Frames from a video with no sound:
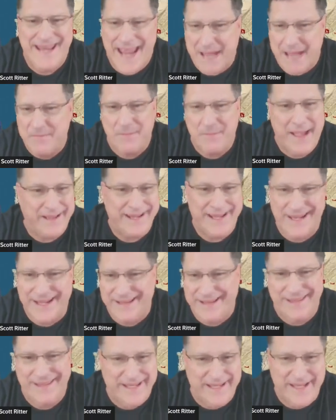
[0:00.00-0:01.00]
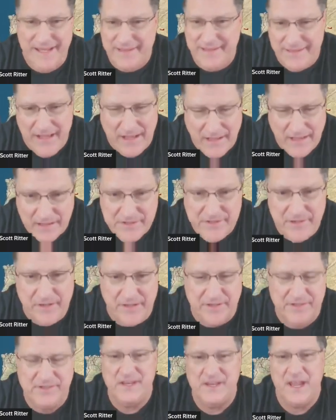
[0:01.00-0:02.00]
damn about anything Keith Kellogg's
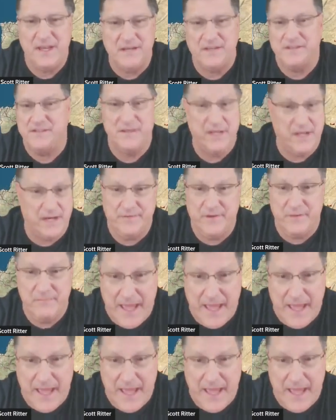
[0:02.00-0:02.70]
going to say because none of